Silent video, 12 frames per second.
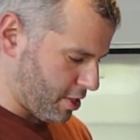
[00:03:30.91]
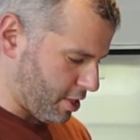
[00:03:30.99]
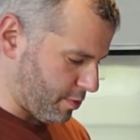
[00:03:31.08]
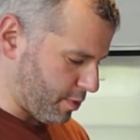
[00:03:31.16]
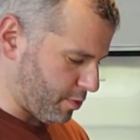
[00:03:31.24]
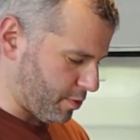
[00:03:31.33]
I
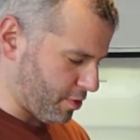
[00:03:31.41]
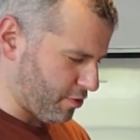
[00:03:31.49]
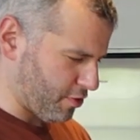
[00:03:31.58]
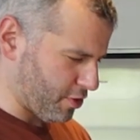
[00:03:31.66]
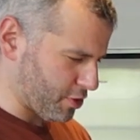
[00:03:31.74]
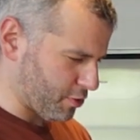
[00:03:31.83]
remember the
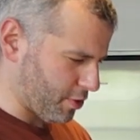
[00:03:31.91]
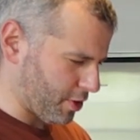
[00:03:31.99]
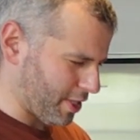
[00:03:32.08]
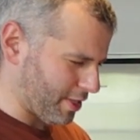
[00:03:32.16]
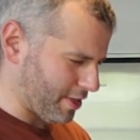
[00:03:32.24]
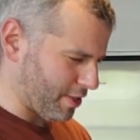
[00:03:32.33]
first wine
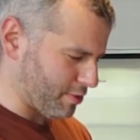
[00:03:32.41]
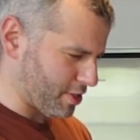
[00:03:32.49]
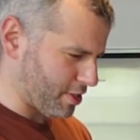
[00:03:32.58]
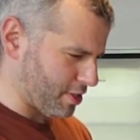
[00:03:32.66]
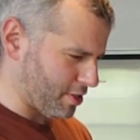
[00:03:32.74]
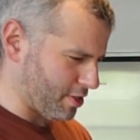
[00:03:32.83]
I had there was
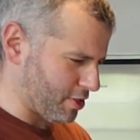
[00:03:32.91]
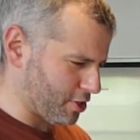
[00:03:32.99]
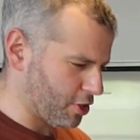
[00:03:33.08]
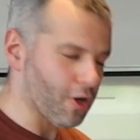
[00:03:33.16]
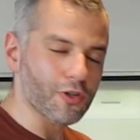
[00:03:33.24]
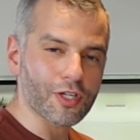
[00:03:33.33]
a
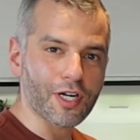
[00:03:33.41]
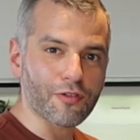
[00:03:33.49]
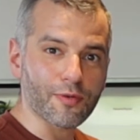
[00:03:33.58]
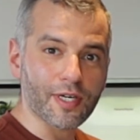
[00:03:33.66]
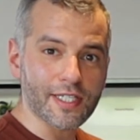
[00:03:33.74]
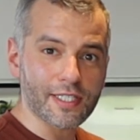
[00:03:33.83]
Chardonnay
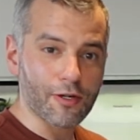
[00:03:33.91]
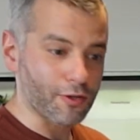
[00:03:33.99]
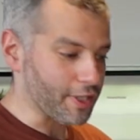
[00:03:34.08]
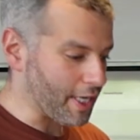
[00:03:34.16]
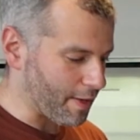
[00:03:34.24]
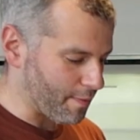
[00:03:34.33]
from Castello
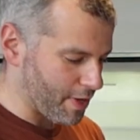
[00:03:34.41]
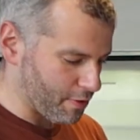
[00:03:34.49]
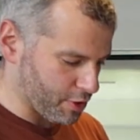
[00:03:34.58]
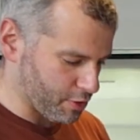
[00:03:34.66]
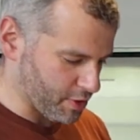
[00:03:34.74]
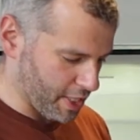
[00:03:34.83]
di Amma,
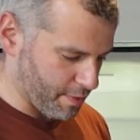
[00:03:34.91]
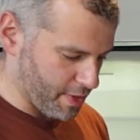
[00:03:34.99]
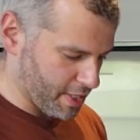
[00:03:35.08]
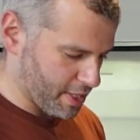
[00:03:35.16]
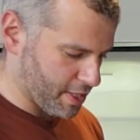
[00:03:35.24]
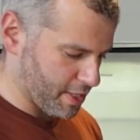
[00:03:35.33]
which was
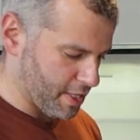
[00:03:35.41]
epic.